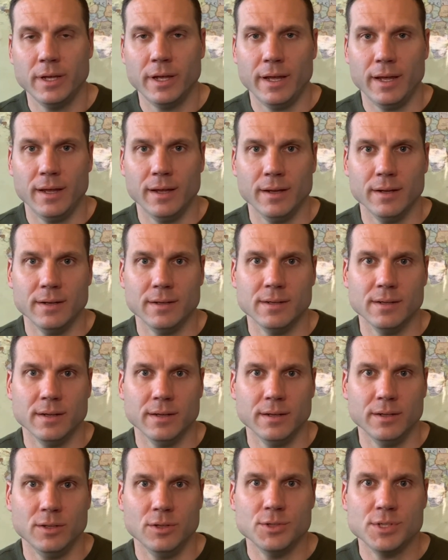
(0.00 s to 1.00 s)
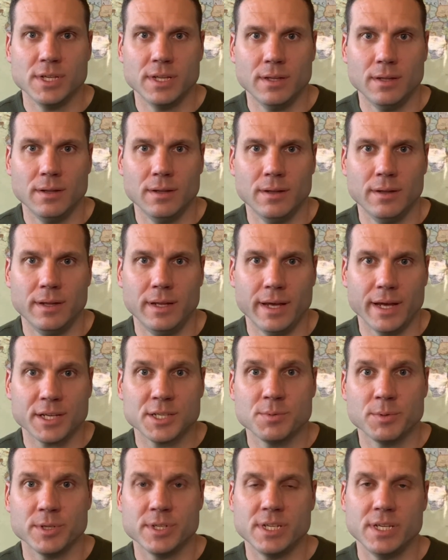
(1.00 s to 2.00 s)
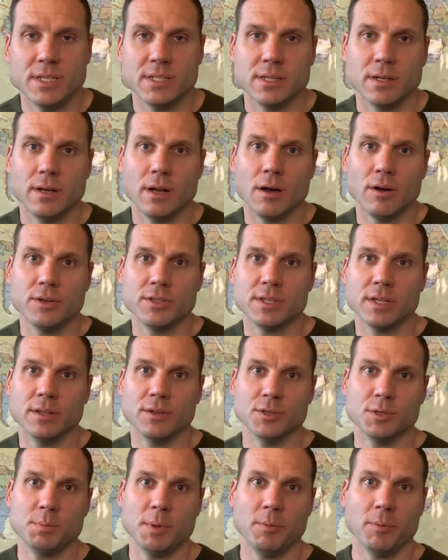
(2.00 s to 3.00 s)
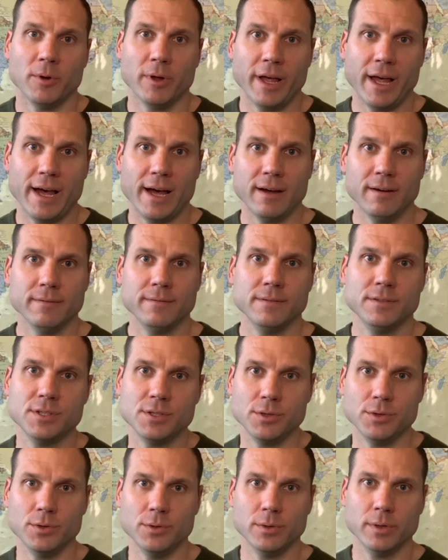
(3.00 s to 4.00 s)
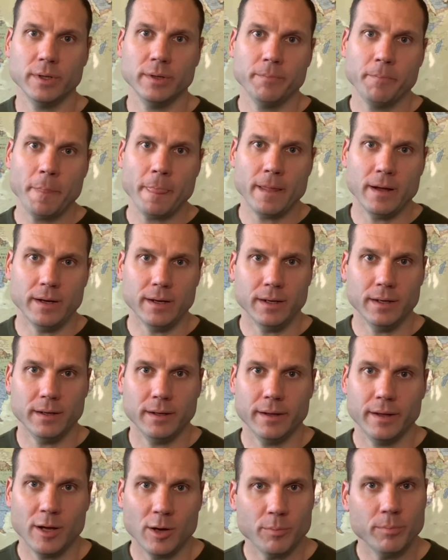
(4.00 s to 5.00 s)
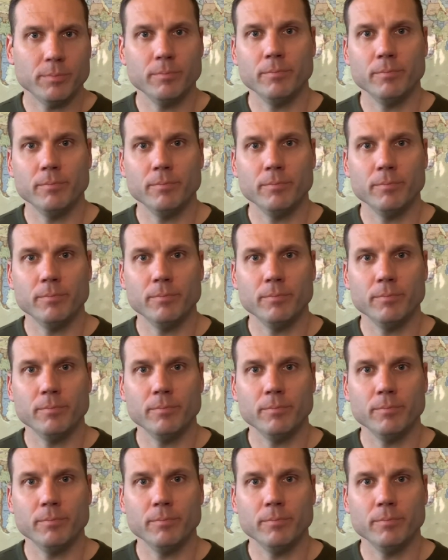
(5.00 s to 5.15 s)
and uh, using the expertise and knowledge that those people have to uh, help